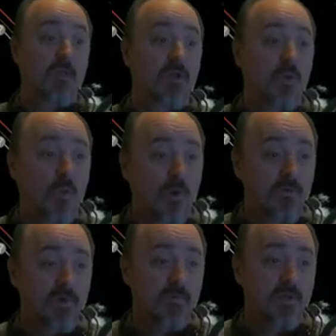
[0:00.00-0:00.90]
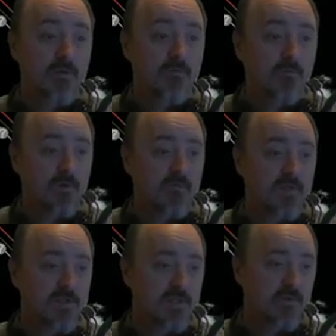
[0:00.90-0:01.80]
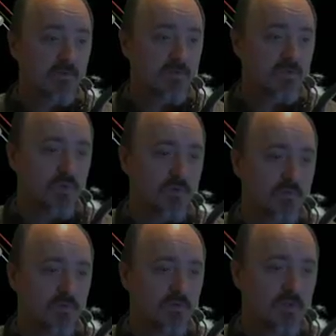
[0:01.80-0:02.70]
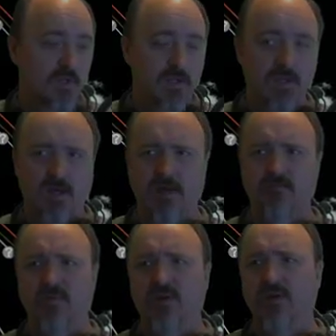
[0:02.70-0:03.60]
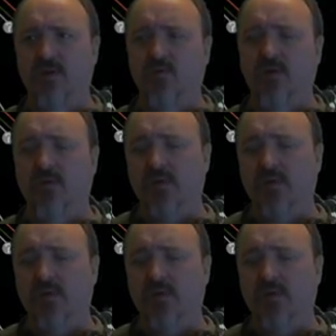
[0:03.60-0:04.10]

Quoting me? What have I said that was quotable? Yeah, I haven't been on in a while.